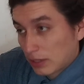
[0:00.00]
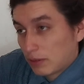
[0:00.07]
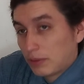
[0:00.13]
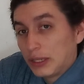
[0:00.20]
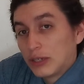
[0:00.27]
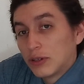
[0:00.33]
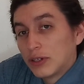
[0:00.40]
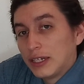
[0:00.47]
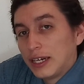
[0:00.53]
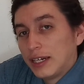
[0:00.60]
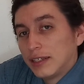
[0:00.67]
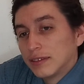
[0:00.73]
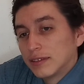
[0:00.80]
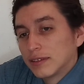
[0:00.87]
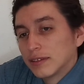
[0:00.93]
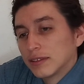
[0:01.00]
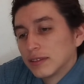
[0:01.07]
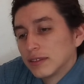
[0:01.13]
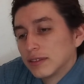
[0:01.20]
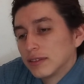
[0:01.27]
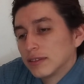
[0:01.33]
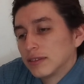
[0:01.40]
recognize
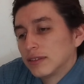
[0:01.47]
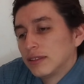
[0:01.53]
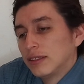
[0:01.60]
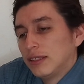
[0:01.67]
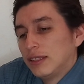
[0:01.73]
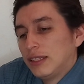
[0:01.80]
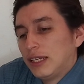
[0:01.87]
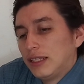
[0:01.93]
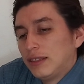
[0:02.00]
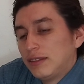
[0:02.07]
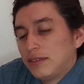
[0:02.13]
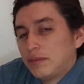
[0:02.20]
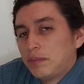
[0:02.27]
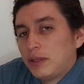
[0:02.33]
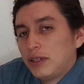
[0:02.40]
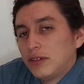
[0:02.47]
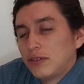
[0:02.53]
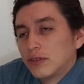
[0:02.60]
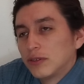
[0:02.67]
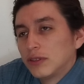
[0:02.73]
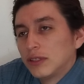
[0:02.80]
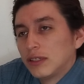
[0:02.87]
that this
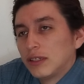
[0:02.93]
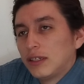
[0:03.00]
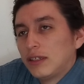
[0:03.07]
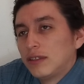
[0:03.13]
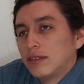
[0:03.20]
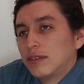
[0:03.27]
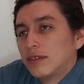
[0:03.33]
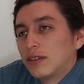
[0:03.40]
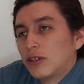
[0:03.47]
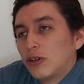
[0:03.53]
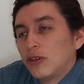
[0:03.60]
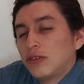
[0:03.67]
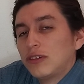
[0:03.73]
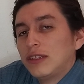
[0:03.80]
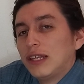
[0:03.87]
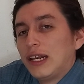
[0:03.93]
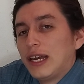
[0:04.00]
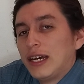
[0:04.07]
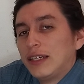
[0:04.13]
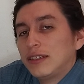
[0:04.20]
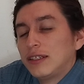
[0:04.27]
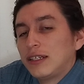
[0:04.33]
person is crossing the
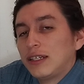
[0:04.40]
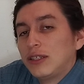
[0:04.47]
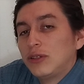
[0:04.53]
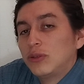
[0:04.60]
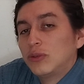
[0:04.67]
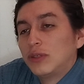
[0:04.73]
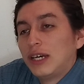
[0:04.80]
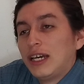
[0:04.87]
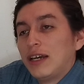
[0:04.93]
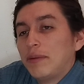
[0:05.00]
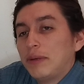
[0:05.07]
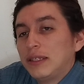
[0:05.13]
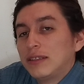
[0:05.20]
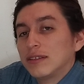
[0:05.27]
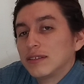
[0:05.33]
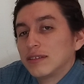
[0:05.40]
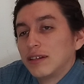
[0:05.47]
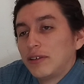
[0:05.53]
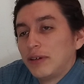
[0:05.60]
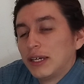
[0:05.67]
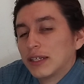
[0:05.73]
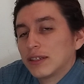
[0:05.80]
line into diabetes
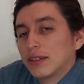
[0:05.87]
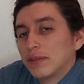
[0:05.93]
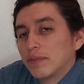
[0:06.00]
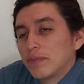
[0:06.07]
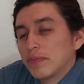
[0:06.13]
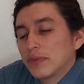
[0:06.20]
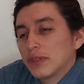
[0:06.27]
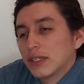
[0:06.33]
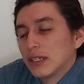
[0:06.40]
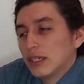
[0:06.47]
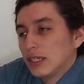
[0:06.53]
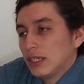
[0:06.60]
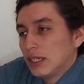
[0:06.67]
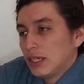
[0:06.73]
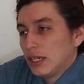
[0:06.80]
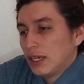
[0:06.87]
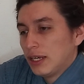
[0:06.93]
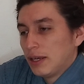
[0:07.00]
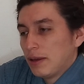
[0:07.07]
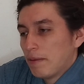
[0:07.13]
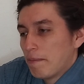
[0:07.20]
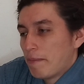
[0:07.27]
directly.
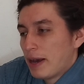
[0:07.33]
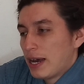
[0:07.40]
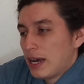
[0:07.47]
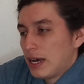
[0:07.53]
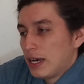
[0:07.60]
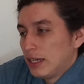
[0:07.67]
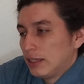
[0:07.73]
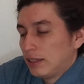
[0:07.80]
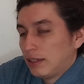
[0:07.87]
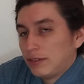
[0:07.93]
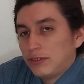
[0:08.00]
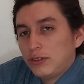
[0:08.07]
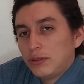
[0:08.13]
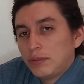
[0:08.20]
But as